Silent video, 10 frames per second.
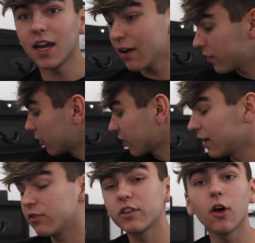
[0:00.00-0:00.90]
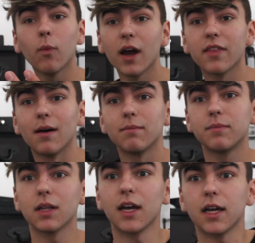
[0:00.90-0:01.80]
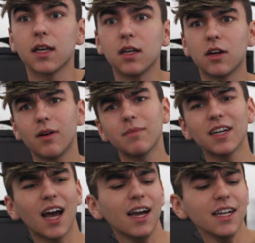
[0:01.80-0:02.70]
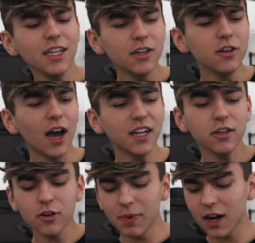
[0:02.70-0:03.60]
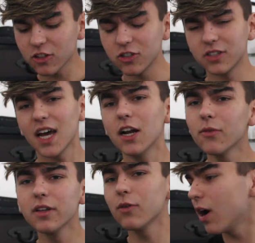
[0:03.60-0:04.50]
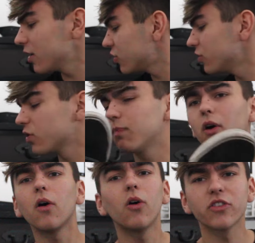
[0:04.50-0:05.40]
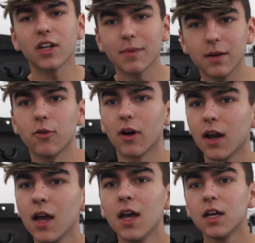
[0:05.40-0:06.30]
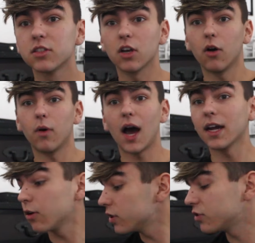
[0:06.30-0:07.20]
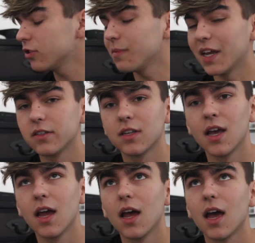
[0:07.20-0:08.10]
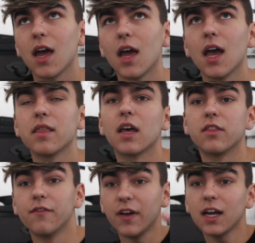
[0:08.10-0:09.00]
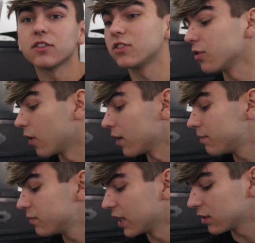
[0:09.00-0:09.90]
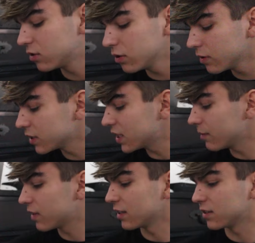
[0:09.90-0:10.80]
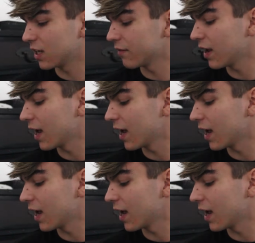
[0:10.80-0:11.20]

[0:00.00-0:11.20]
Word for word: have those. I still wear them, but like, you know, I'm like, I need a new pair of shoes. I don't really want shoes with bullet holes in them anymore. So I go to Zoomies, and then the Vans store, like two of the same things to get